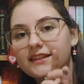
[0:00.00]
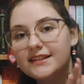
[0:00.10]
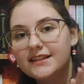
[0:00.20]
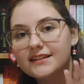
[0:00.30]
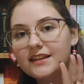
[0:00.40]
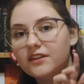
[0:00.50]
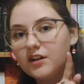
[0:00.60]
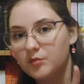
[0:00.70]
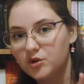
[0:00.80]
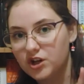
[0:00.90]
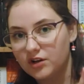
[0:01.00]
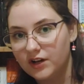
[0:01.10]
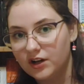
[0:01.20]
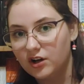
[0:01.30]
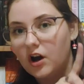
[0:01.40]
This is the number
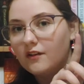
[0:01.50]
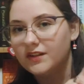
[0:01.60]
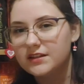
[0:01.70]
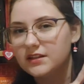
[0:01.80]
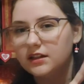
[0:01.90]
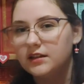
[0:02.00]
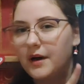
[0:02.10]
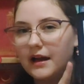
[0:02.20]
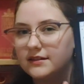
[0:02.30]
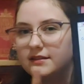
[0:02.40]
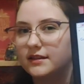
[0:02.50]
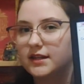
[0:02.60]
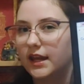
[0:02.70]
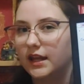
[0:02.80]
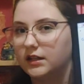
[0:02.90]
generator. Obviously the max is set to
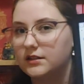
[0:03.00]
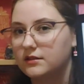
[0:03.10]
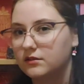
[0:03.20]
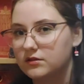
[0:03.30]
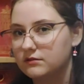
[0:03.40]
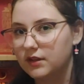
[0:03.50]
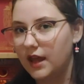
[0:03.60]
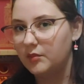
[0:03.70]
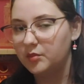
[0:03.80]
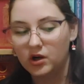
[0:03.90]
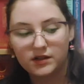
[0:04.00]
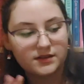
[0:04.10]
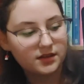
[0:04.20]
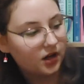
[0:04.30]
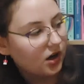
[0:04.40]
eight because there's eight
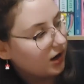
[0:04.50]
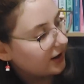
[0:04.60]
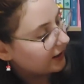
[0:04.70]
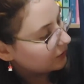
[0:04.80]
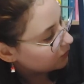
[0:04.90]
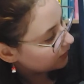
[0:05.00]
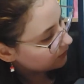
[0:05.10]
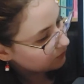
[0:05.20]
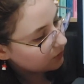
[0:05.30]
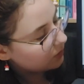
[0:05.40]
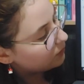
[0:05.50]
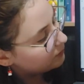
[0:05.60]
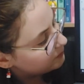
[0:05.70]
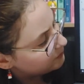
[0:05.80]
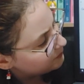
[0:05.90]
books. All right, we're gonna
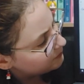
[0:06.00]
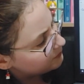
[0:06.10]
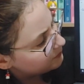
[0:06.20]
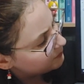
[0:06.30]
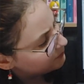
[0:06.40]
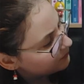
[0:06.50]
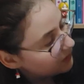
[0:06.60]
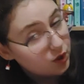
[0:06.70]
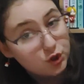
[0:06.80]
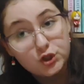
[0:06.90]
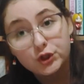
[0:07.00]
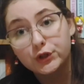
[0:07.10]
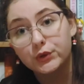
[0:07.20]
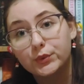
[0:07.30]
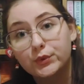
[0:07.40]
roll
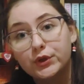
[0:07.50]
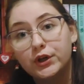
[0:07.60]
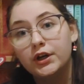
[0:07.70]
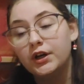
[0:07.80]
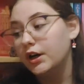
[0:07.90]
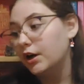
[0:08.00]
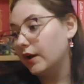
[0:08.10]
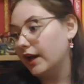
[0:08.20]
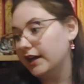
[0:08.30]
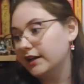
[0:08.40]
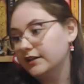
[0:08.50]
two. Okay.